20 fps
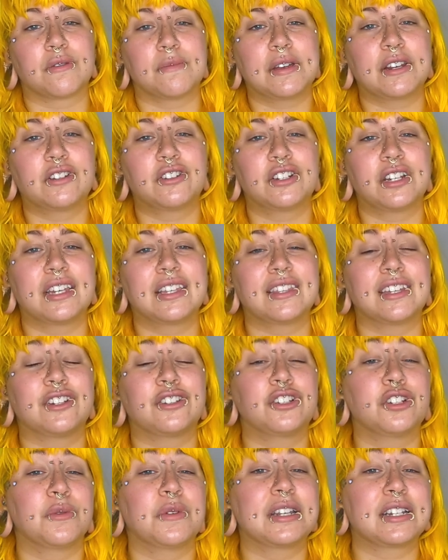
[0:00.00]
mentioning that
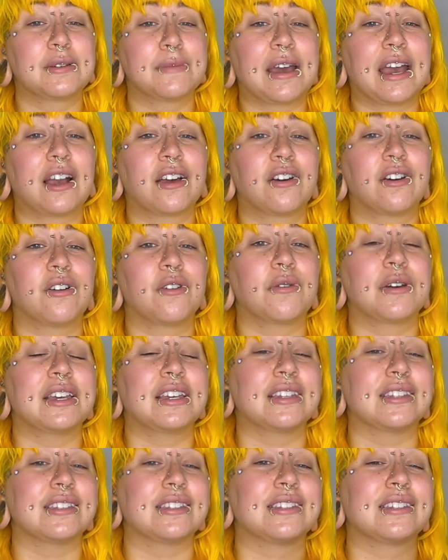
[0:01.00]
chewing tobacco
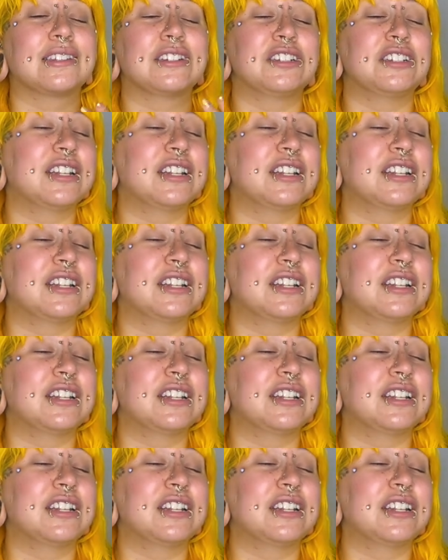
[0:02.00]
is